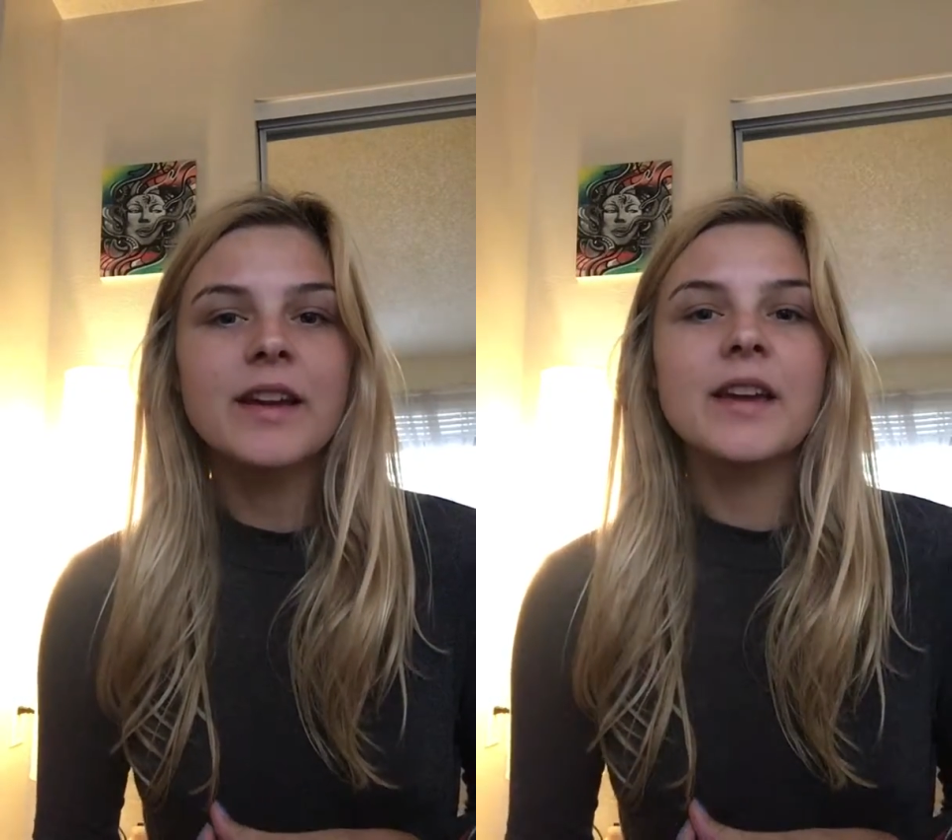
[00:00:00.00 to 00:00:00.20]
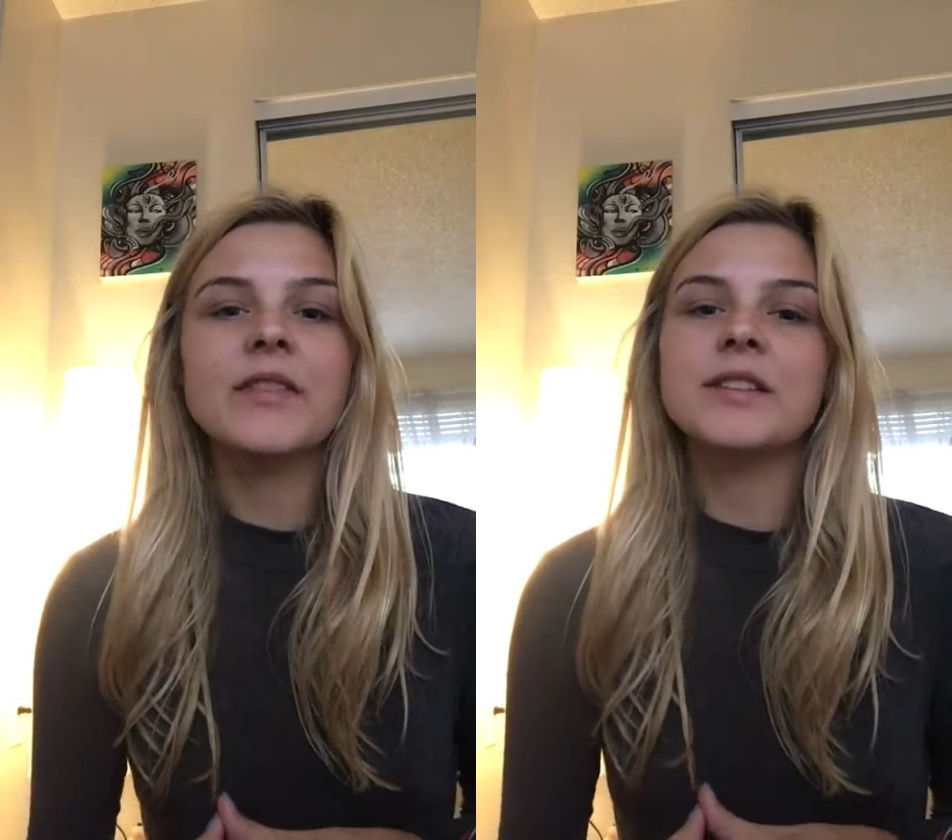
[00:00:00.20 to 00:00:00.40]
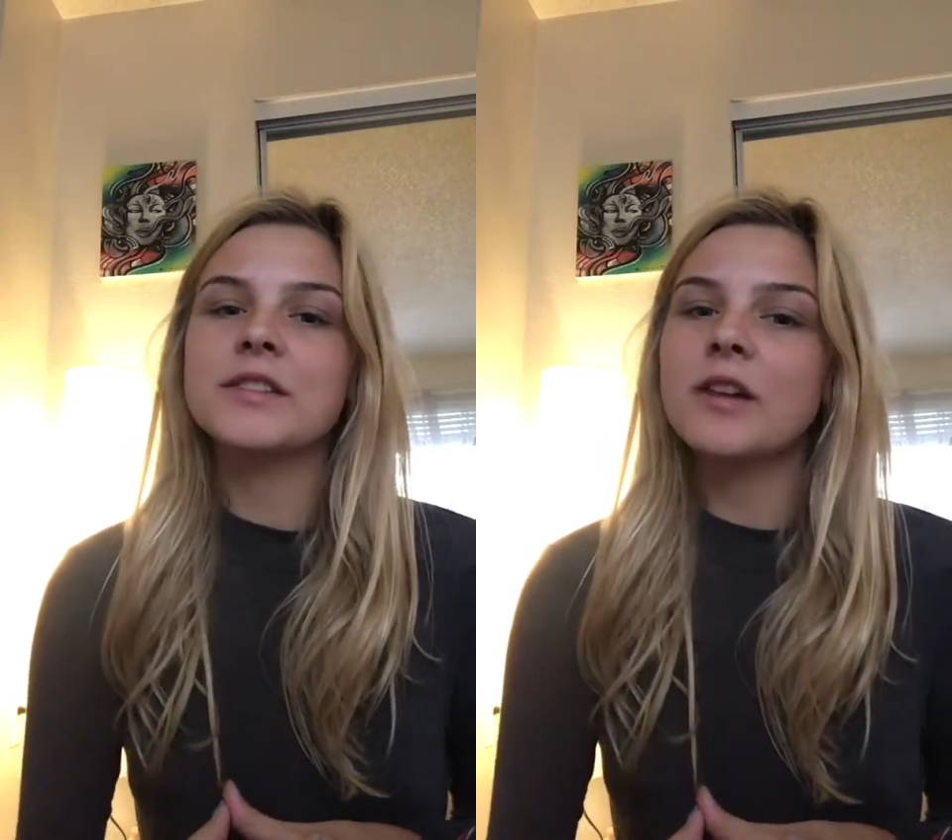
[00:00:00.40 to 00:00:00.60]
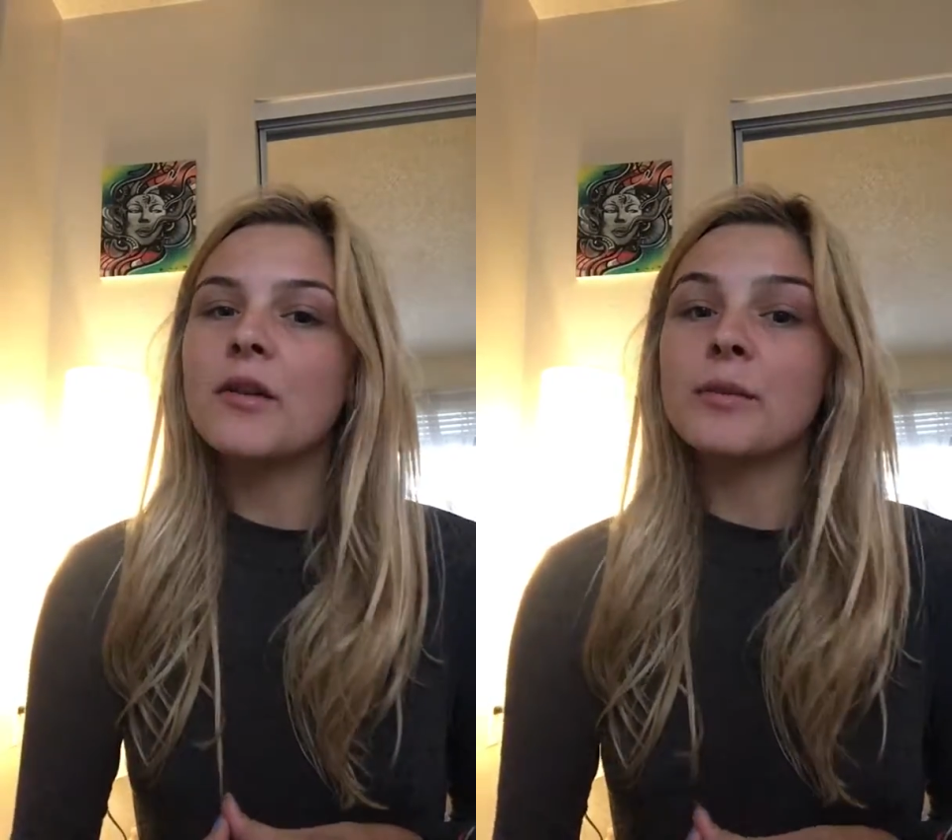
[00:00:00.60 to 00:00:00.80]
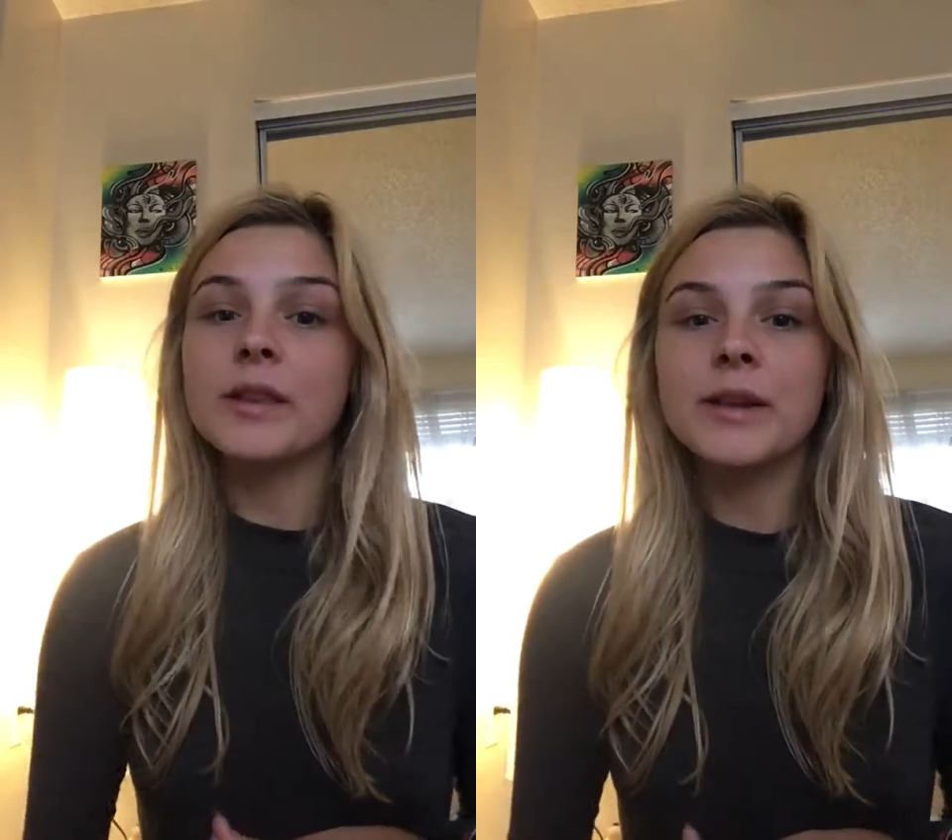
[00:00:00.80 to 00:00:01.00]
And these are
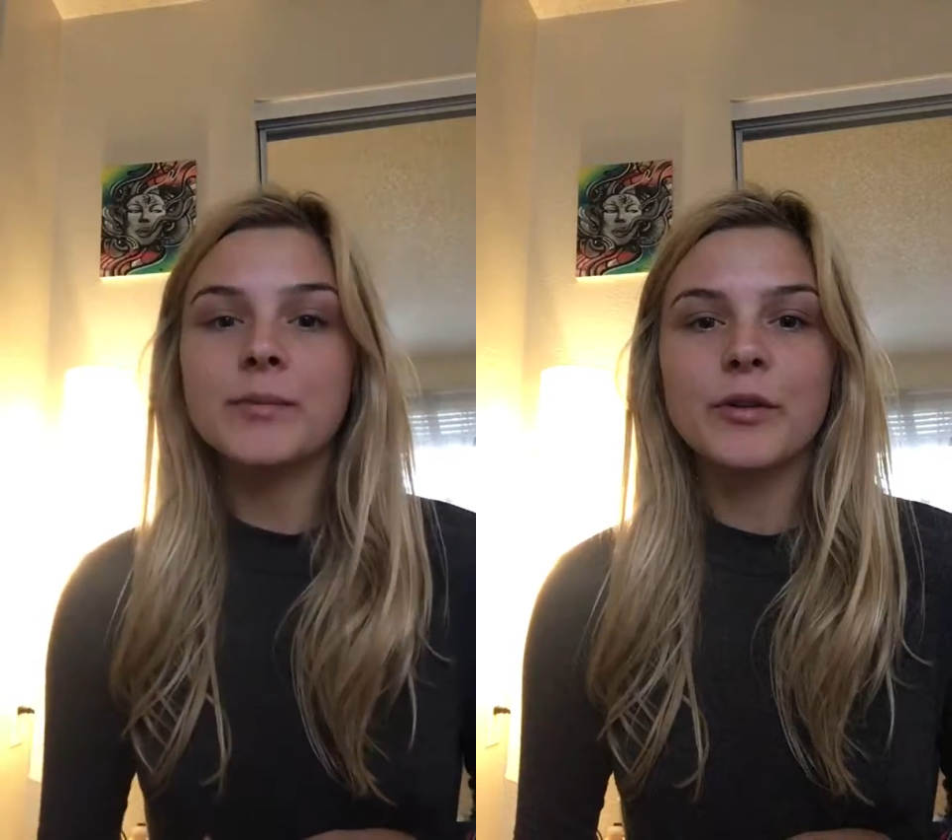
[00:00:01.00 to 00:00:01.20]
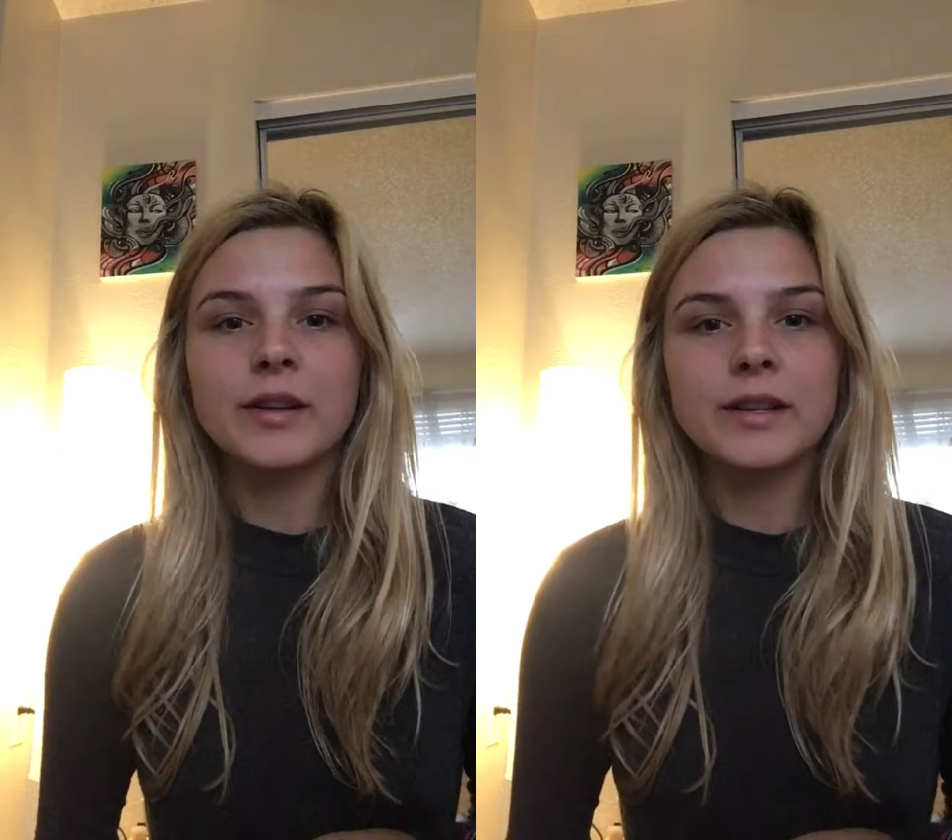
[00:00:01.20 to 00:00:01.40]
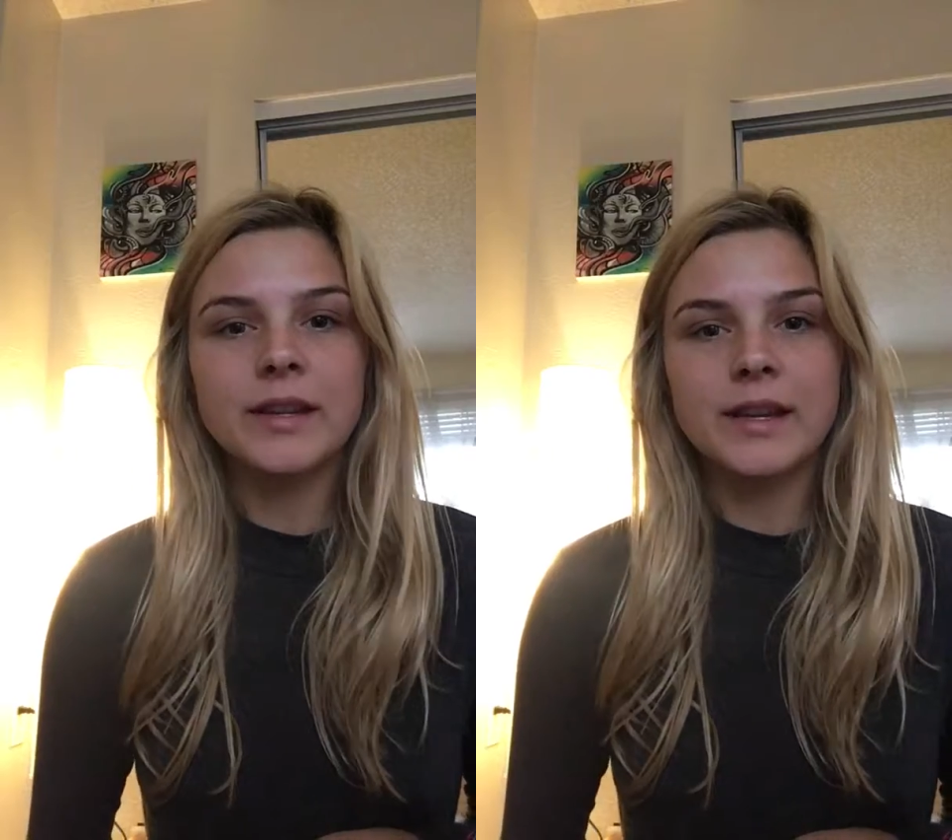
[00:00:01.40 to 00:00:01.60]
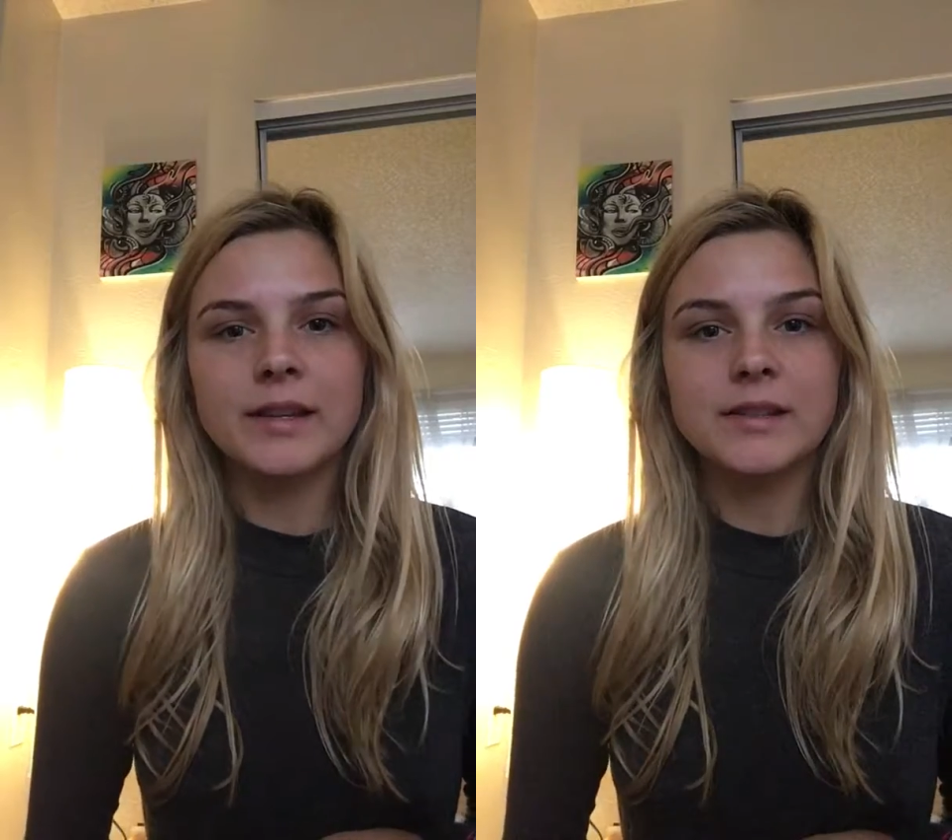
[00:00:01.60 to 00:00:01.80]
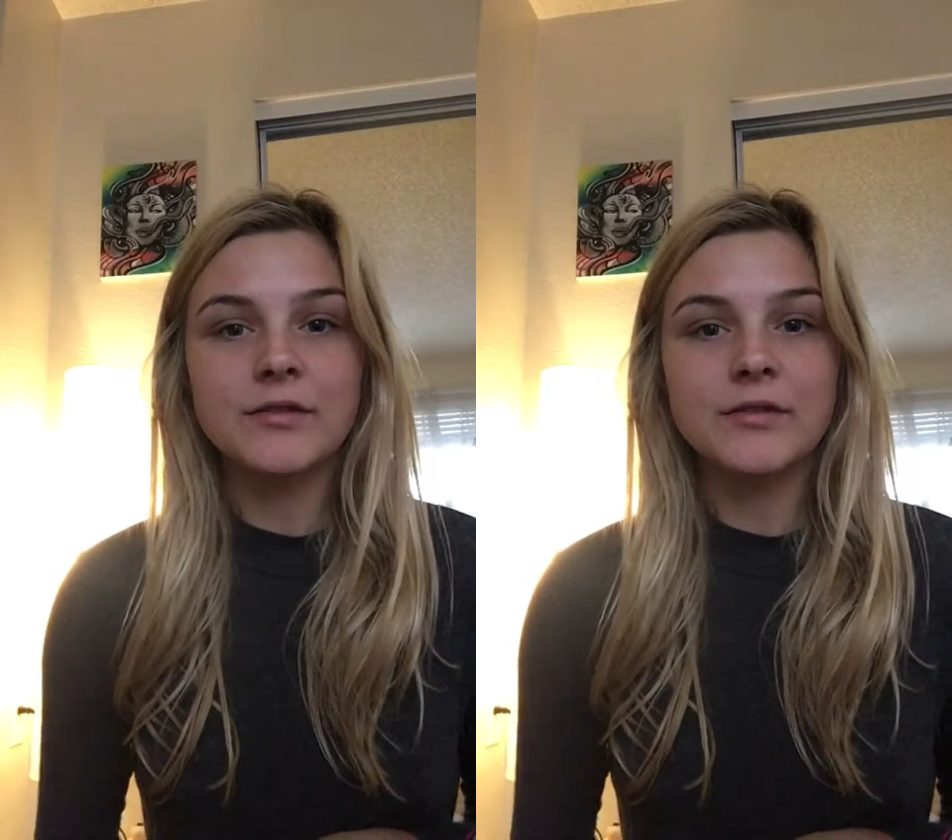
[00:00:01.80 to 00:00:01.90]
all really important things